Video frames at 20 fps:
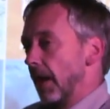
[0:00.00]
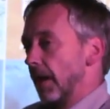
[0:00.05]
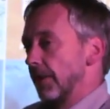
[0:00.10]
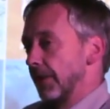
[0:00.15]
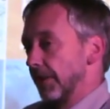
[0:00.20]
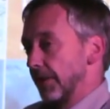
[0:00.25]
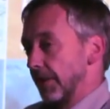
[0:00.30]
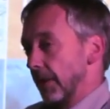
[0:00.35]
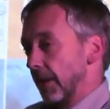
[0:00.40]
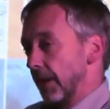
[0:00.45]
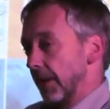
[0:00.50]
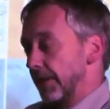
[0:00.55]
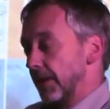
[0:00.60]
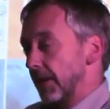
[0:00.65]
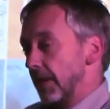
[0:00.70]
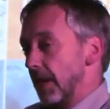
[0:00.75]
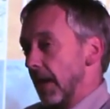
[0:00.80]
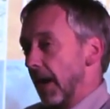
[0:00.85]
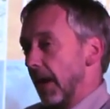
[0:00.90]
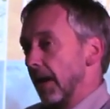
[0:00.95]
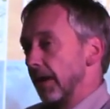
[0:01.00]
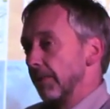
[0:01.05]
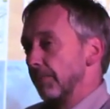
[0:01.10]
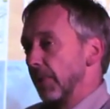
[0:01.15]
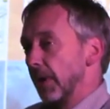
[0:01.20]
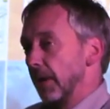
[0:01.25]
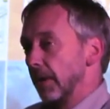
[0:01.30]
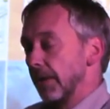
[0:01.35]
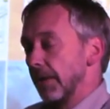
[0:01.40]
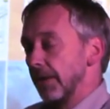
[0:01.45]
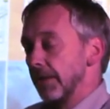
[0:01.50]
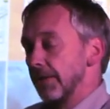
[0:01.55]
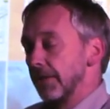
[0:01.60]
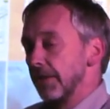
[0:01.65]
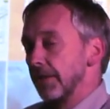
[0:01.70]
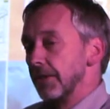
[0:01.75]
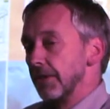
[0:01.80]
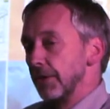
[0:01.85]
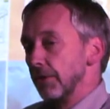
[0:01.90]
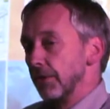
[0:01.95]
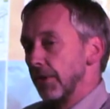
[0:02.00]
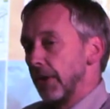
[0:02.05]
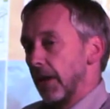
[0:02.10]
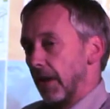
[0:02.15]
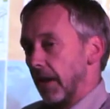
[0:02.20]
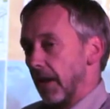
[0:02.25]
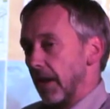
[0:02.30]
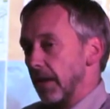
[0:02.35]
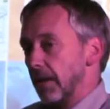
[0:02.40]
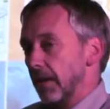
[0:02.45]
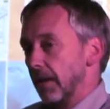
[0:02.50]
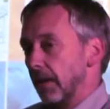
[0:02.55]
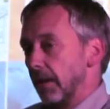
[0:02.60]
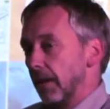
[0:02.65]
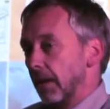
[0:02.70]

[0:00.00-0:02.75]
Society and Parkinson's UK